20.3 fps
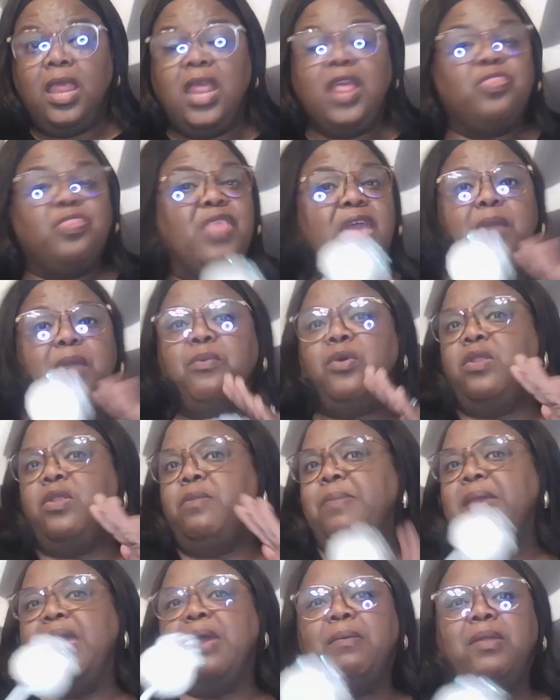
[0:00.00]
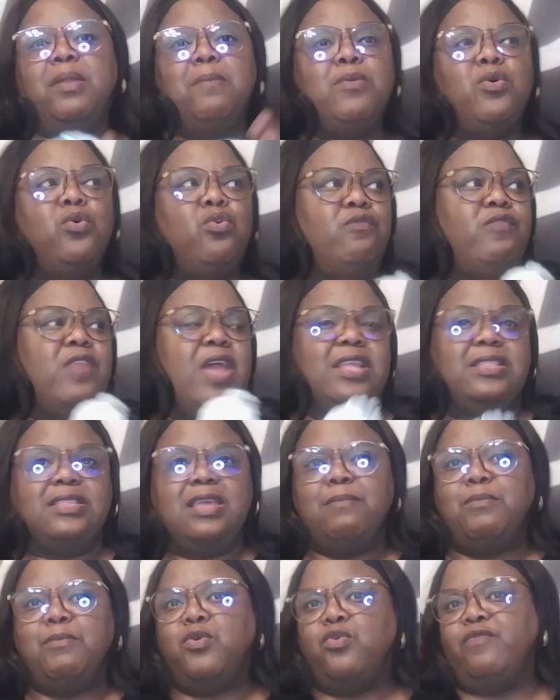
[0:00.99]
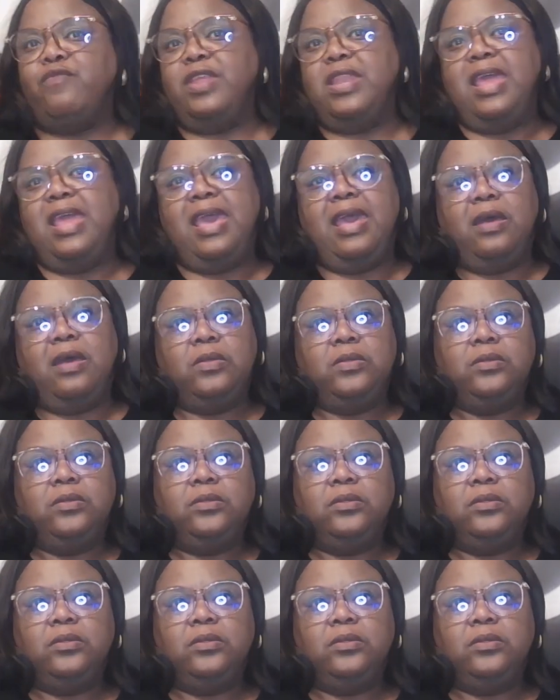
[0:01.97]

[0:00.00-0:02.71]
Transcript: they wouldn't be able to move like they're moving now.